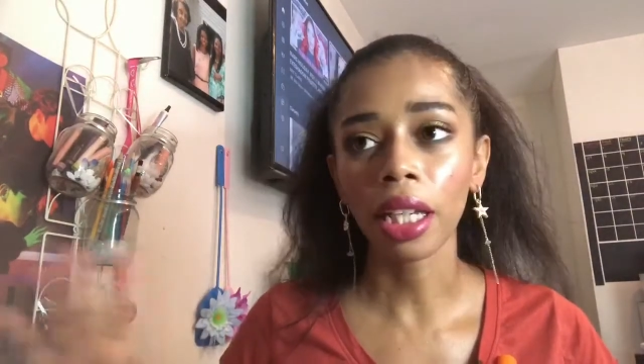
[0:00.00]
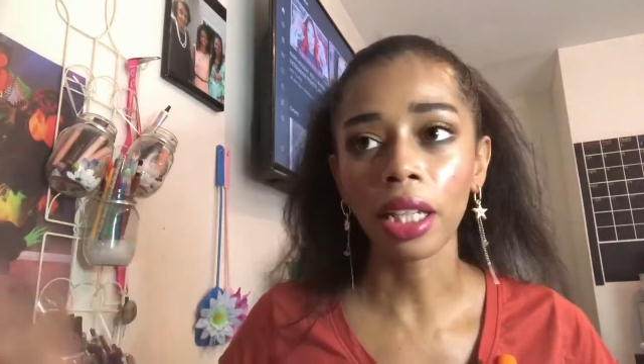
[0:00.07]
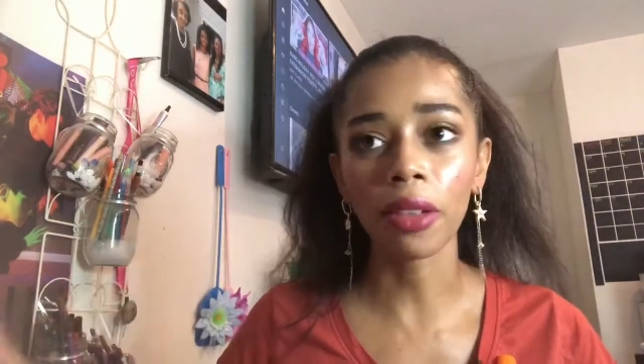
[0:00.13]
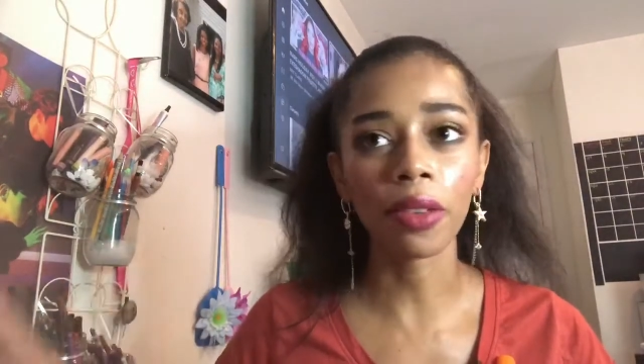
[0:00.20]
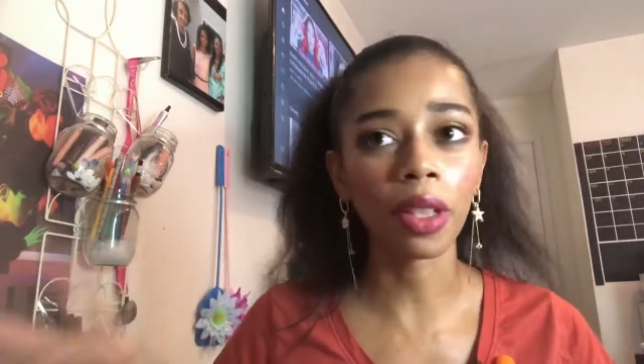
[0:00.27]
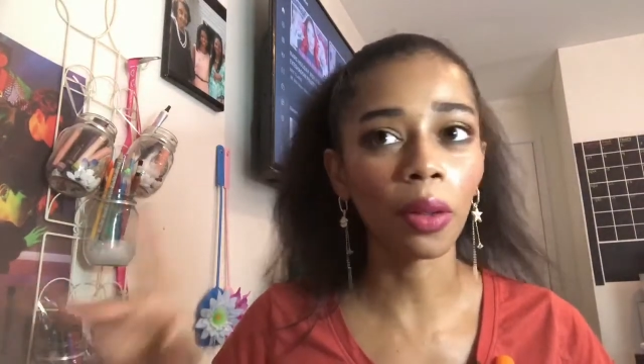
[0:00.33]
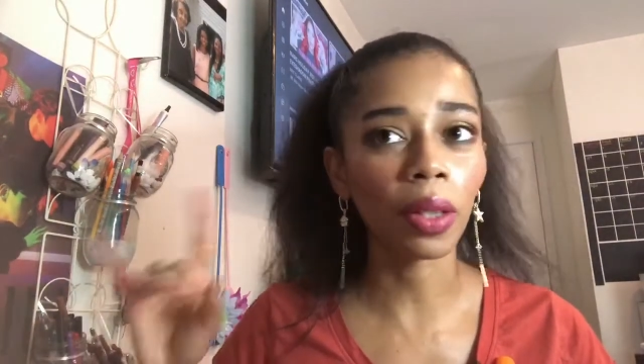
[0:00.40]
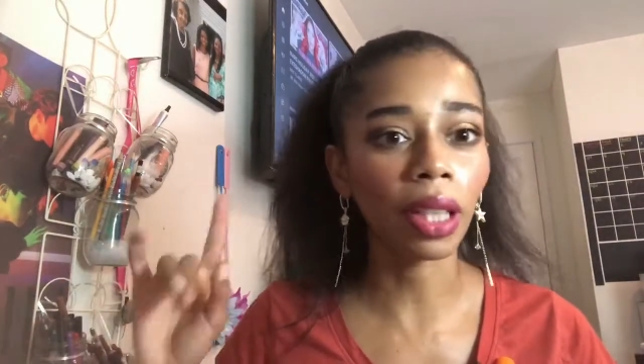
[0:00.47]

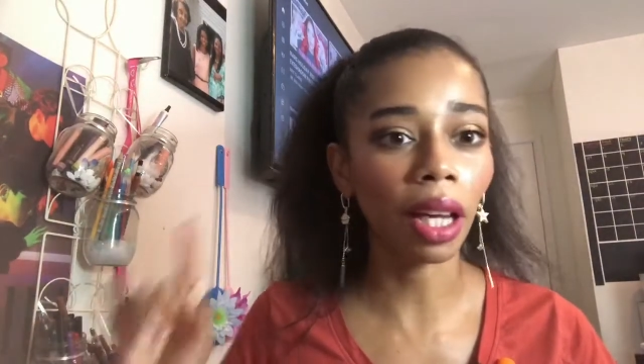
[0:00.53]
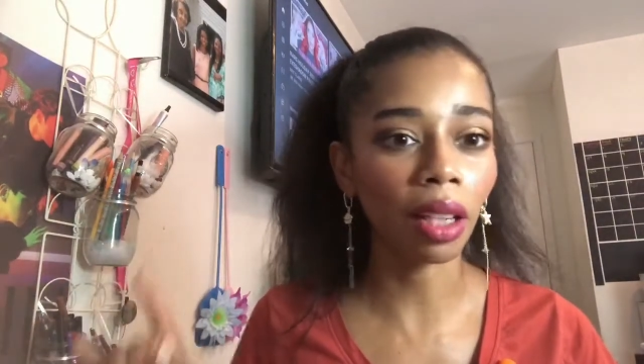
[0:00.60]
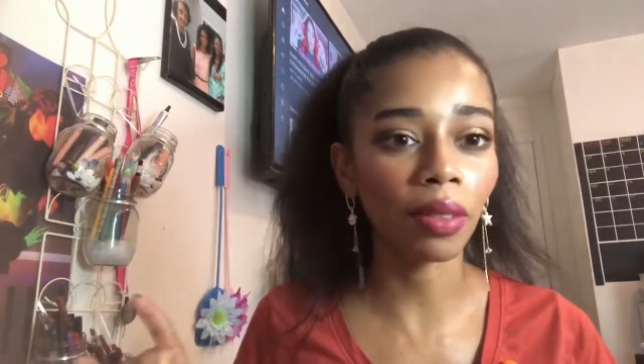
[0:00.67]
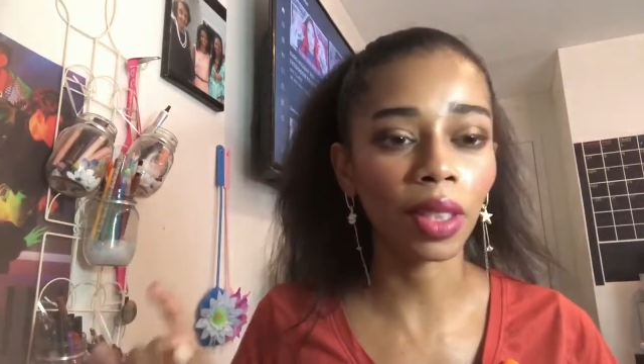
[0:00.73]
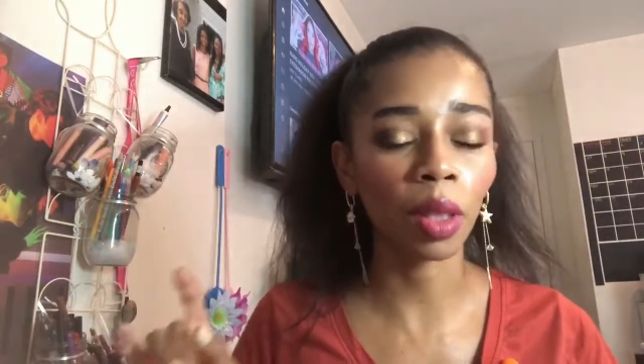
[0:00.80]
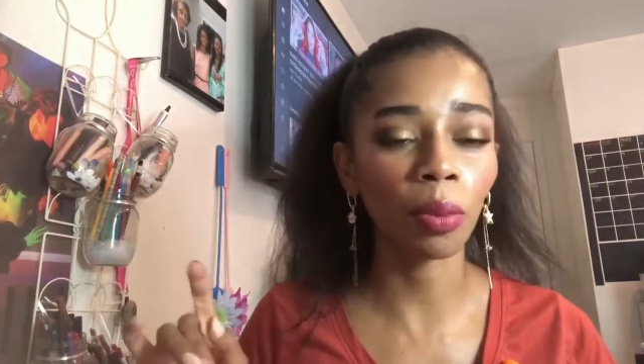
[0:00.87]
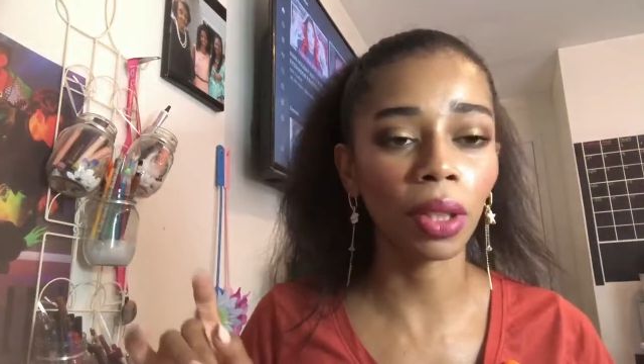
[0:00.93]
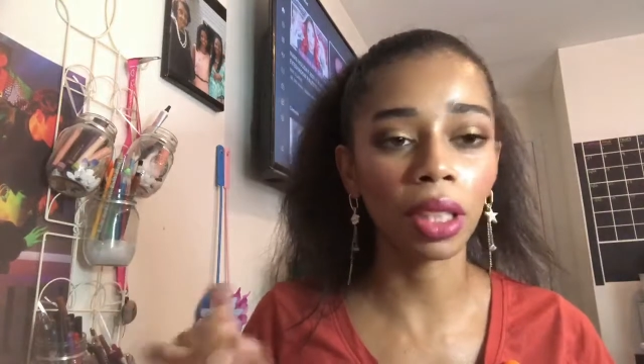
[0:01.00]
even though it kind of
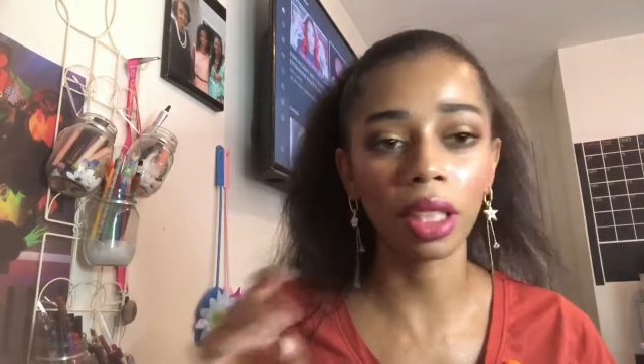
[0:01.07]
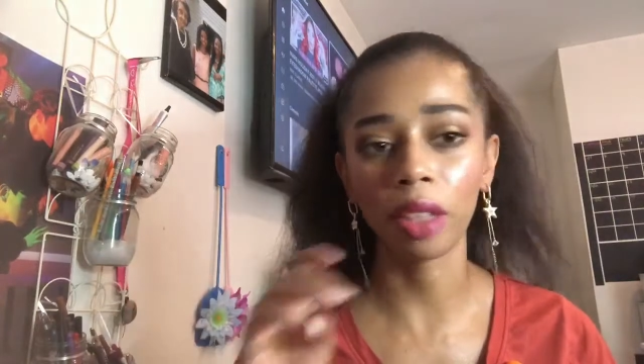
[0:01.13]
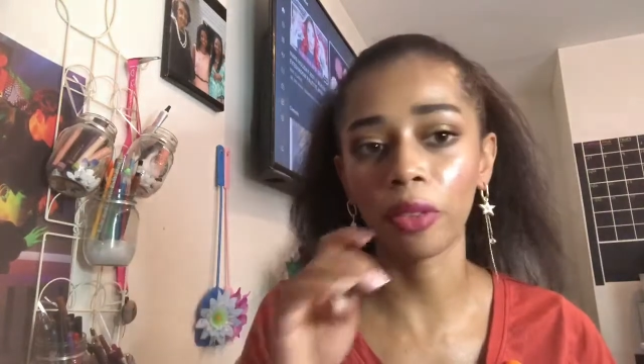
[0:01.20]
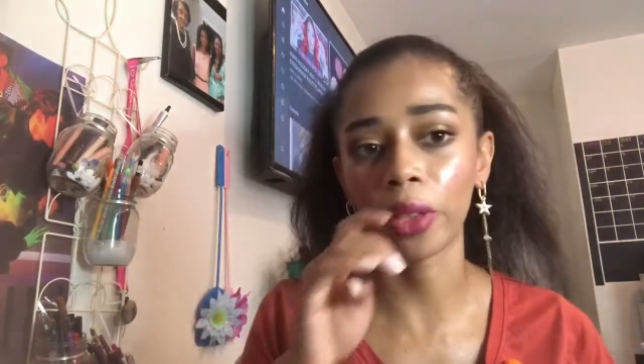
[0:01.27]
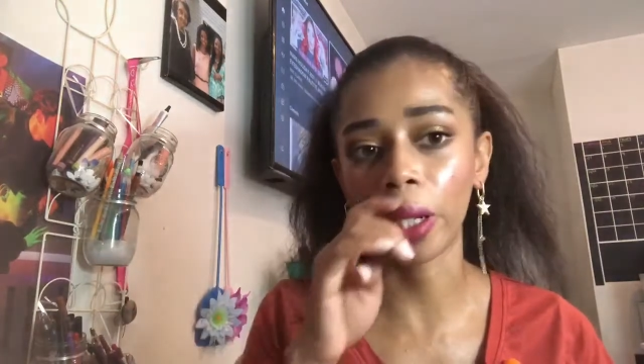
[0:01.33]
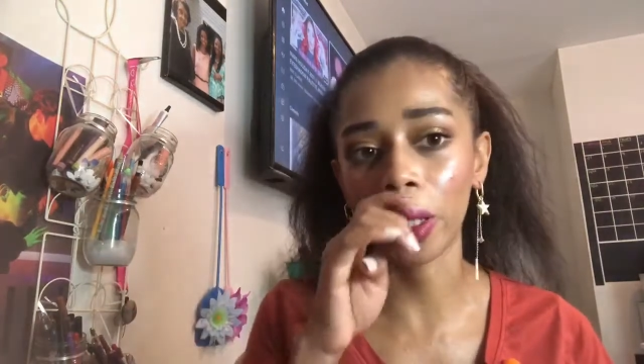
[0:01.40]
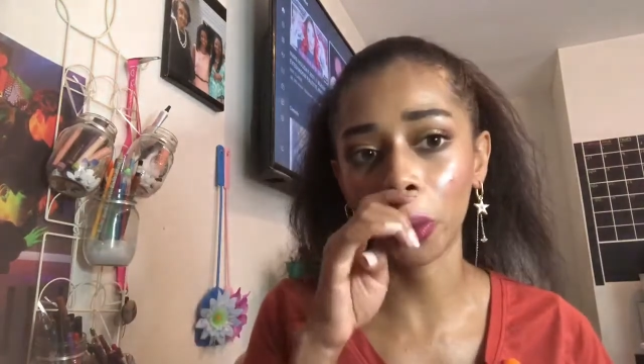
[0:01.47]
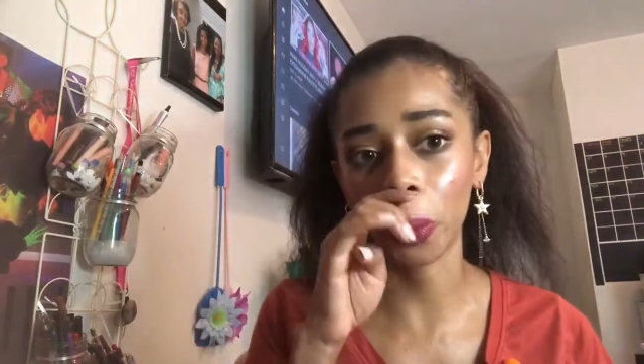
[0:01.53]
is completely
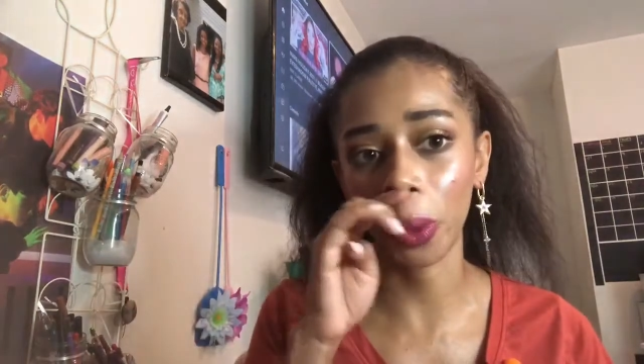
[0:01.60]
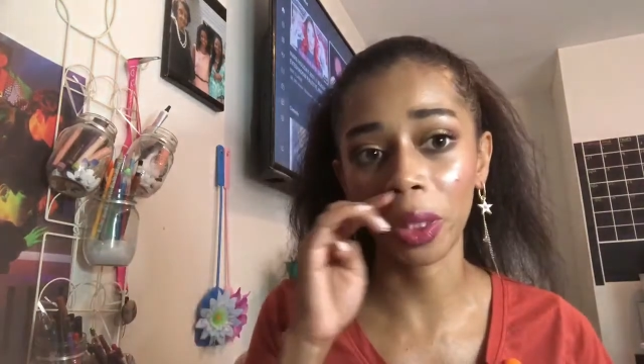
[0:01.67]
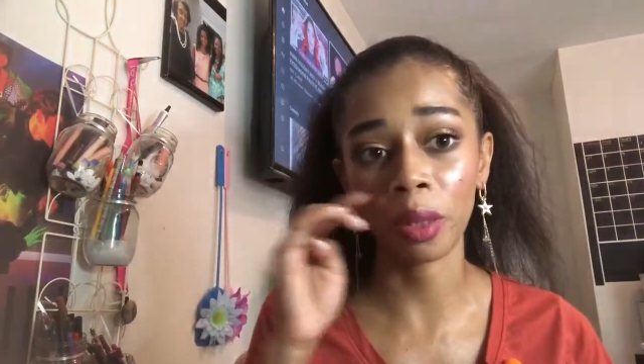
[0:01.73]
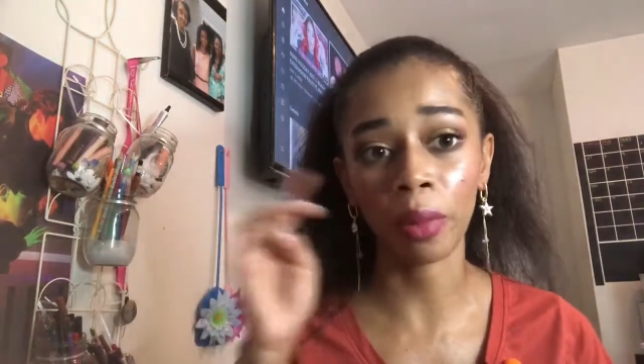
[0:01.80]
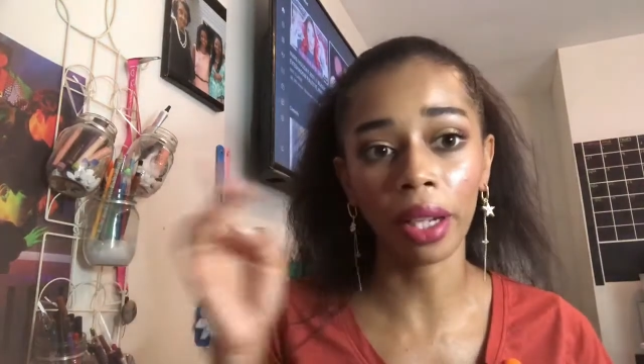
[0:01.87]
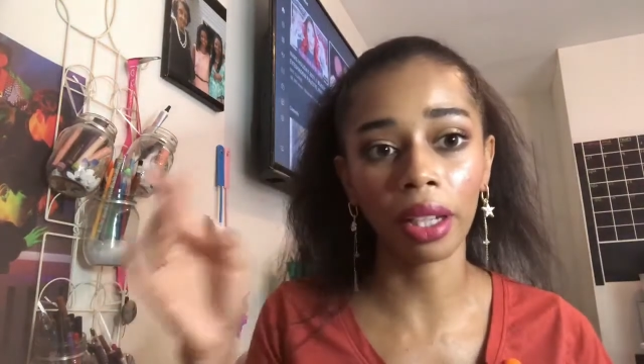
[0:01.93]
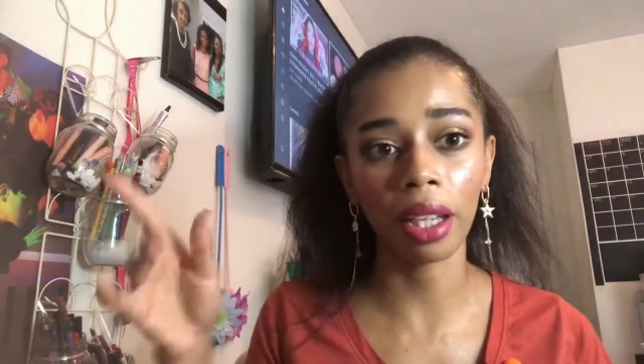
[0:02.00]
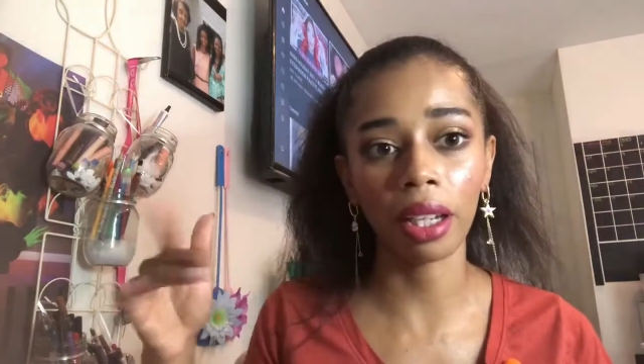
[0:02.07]
different. I think we get
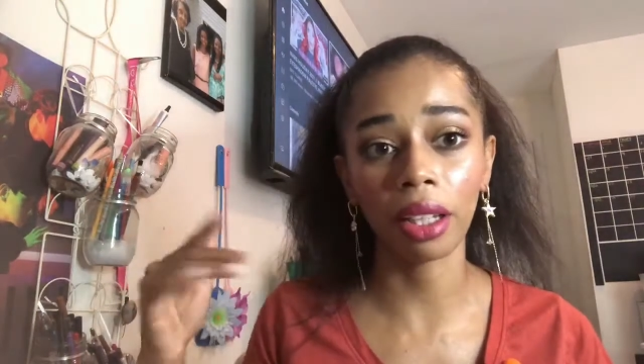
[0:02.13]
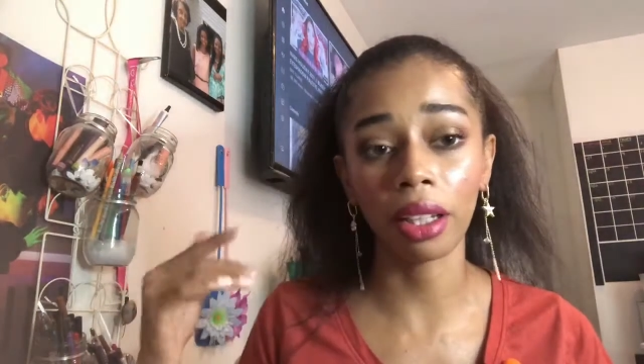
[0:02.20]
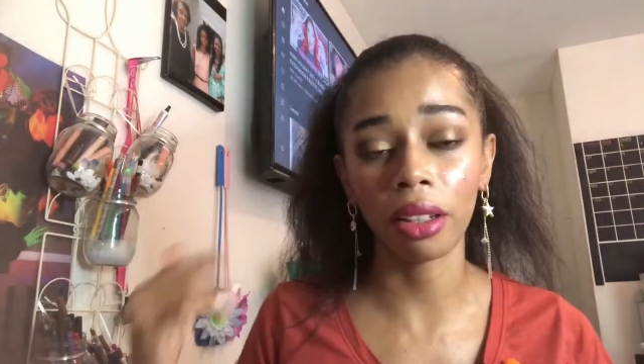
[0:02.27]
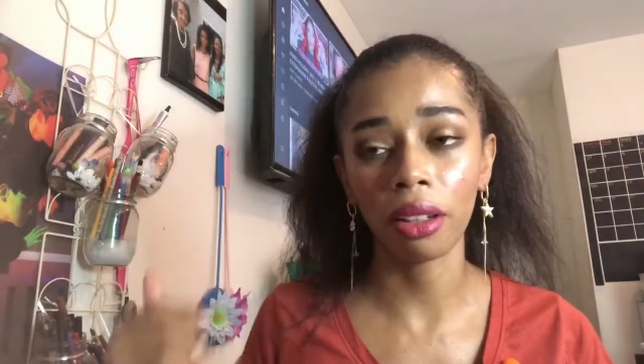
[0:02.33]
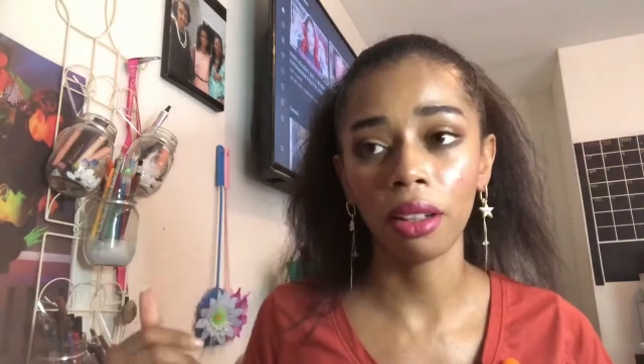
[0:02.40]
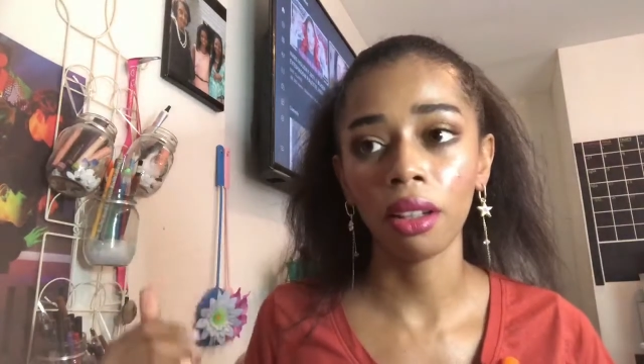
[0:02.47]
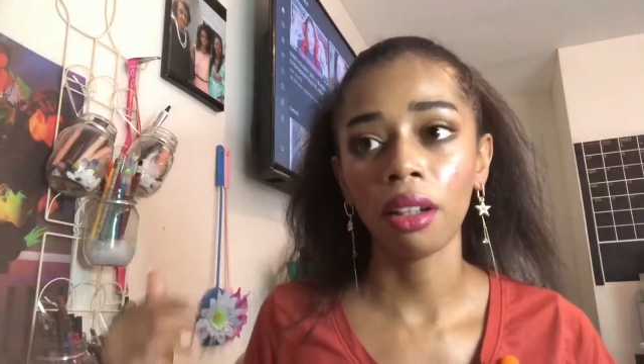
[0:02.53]
some iconic